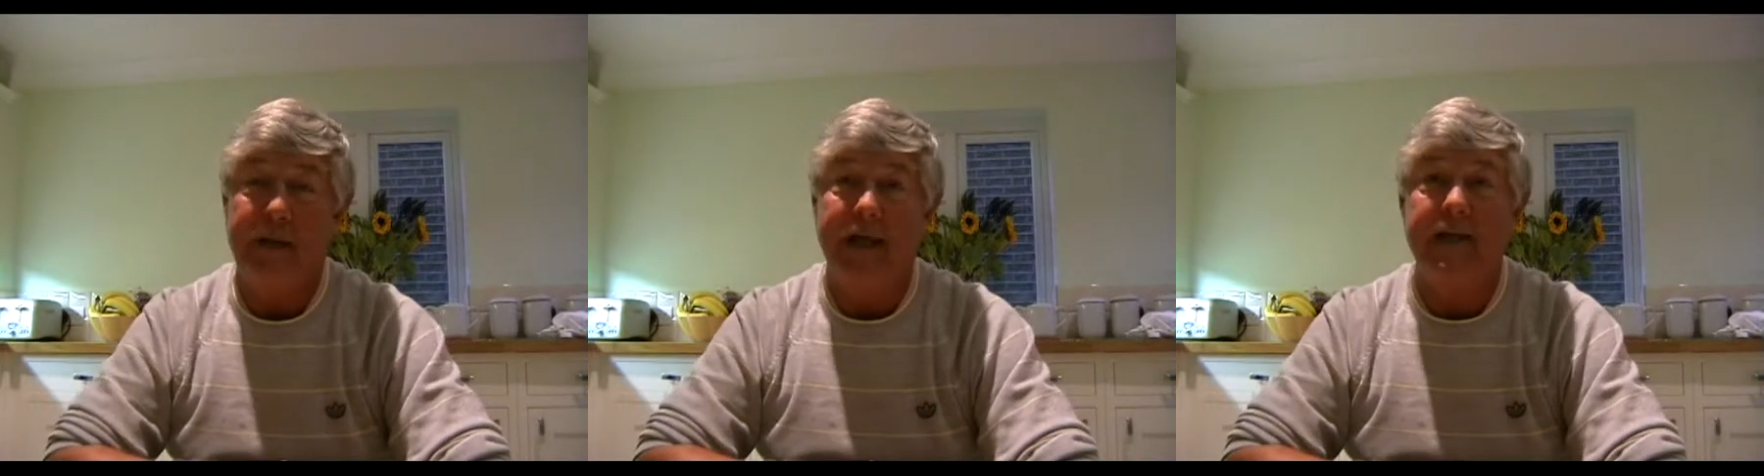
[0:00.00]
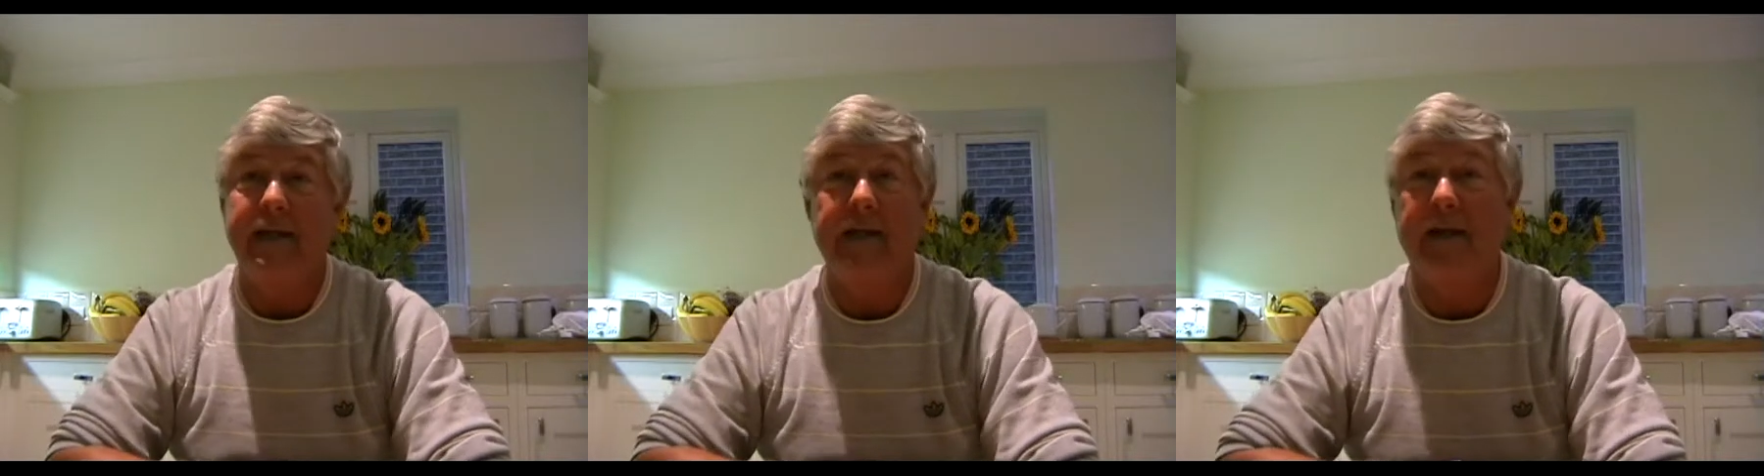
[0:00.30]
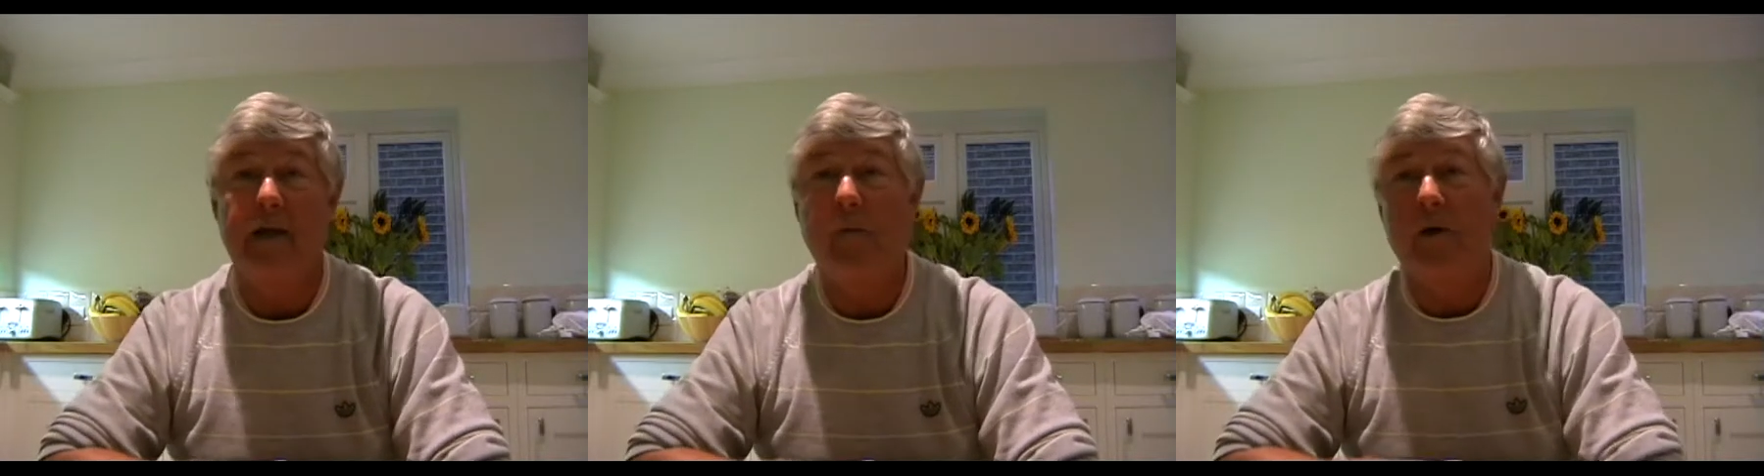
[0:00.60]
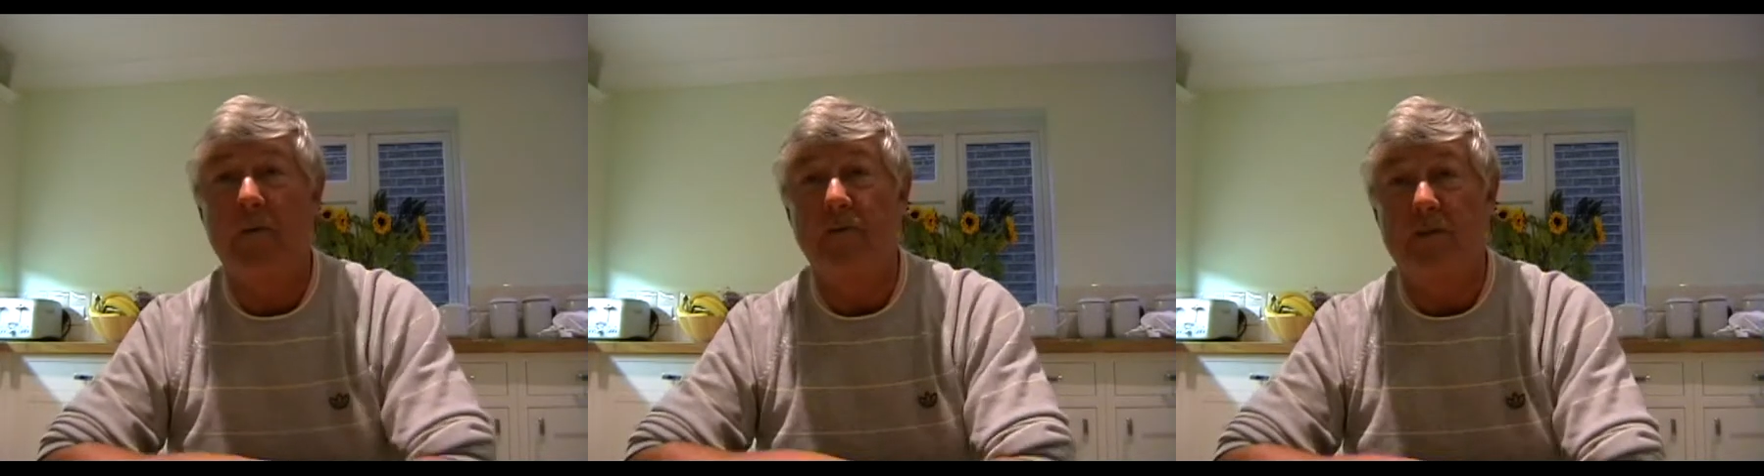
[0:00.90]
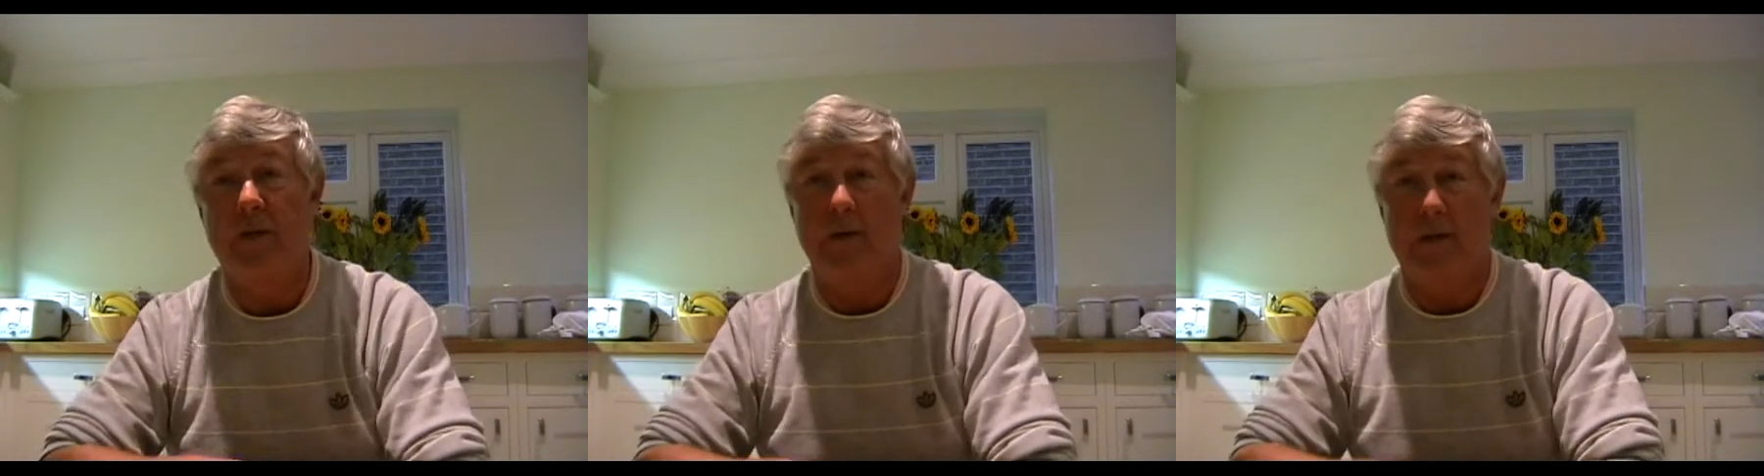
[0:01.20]
Mulaney didn't know what he
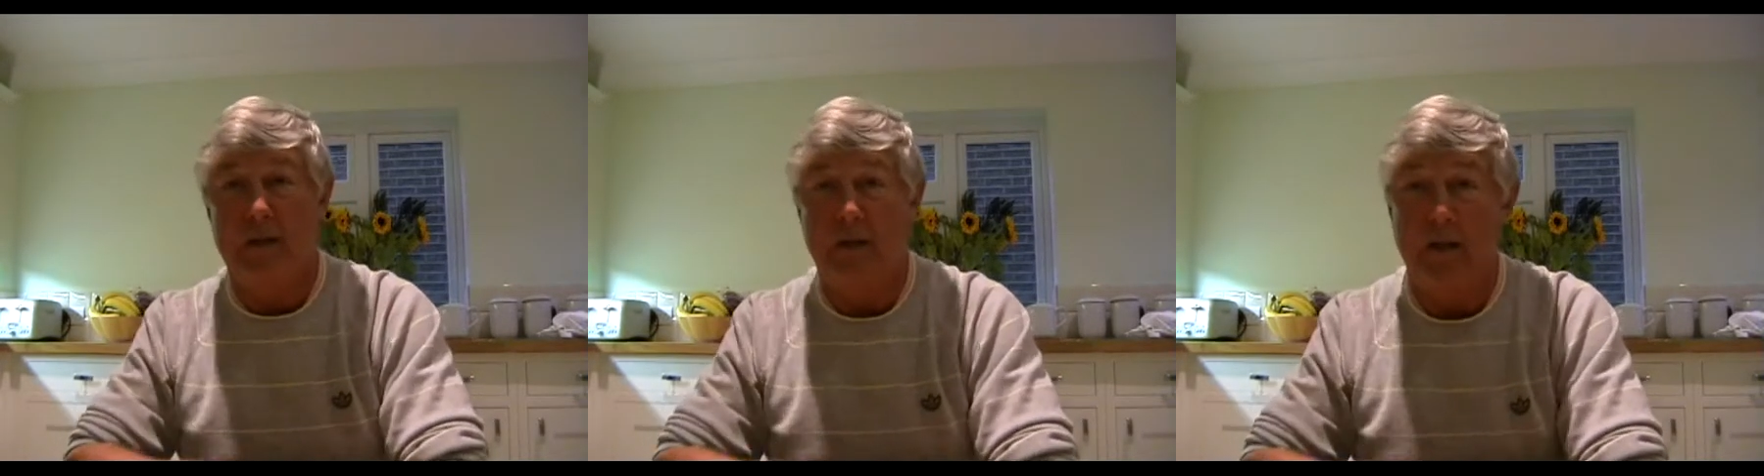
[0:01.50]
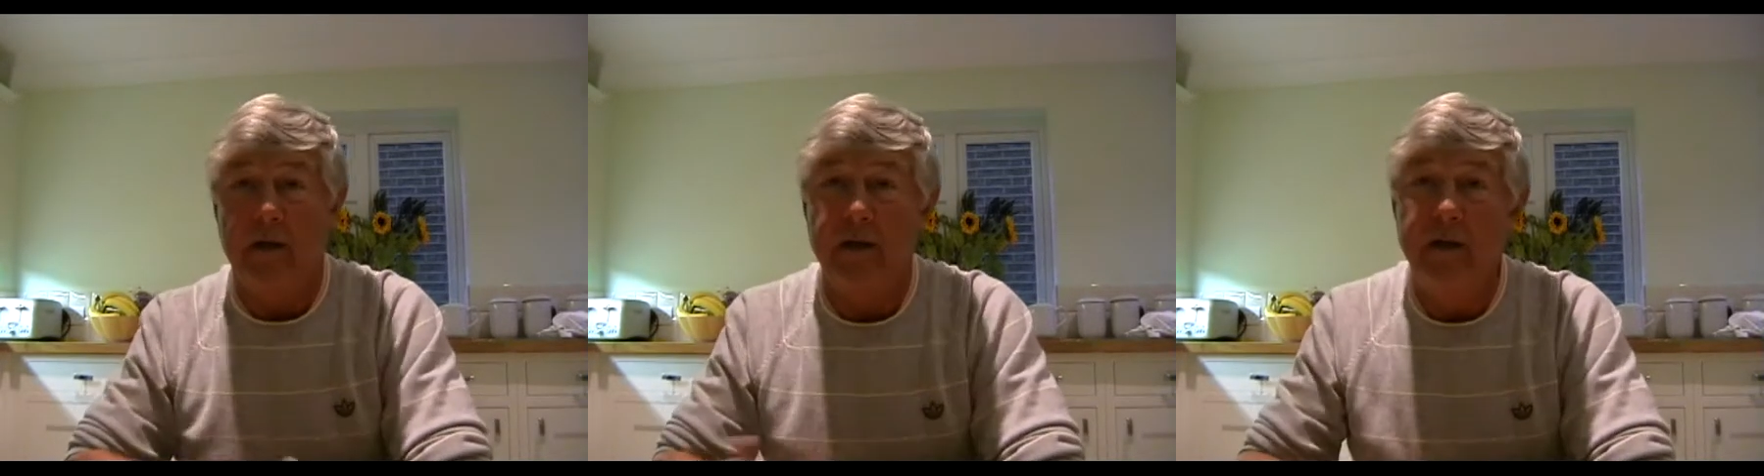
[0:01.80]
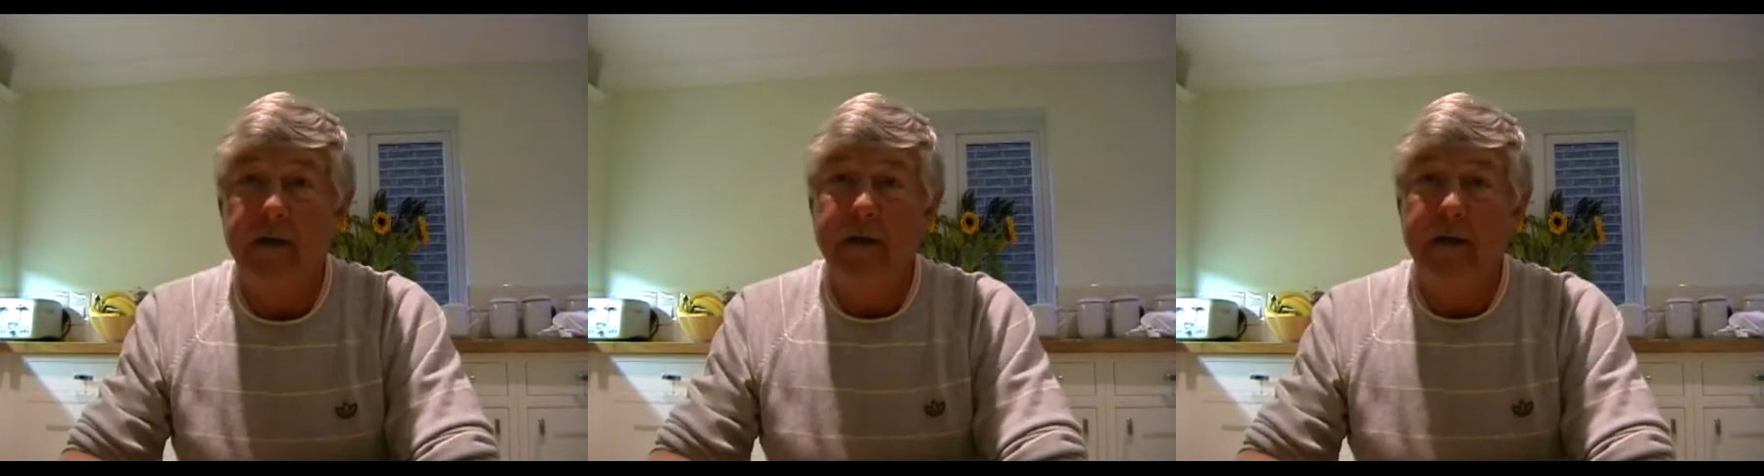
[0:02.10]
was doing, the idiot.